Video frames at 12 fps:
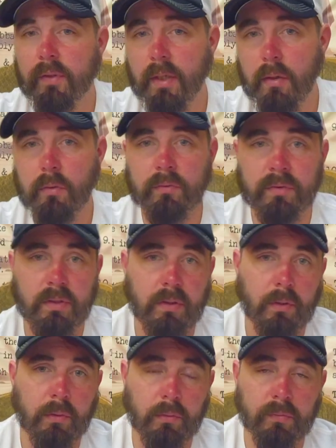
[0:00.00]
tones and
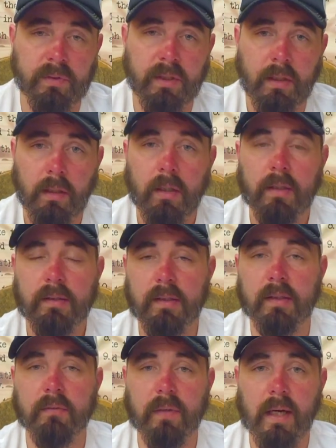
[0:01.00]
tunes
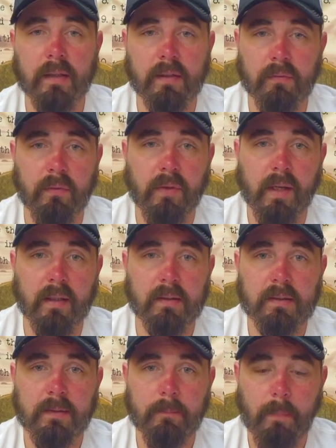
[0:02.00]
signify different
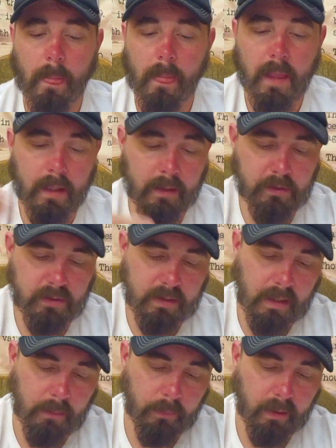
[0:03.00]
things. And it just
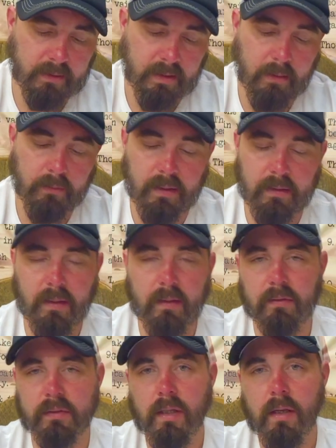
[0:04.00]
kind of breaks down
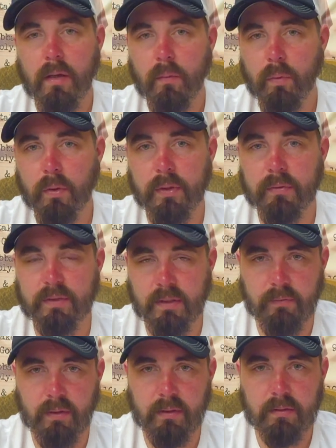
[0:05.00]
details what those
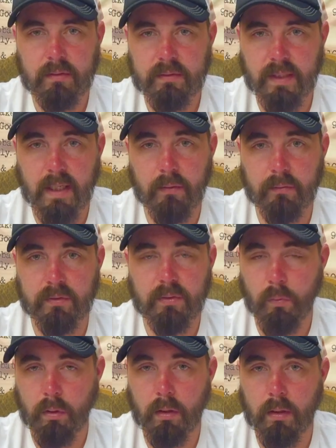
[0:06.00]
different sounds
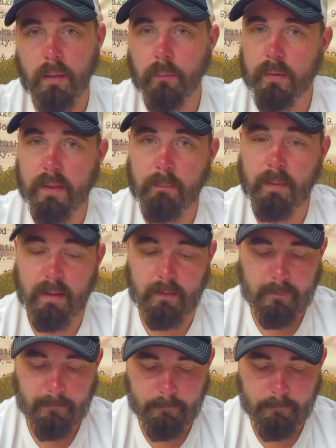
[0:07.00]
were and what they meant.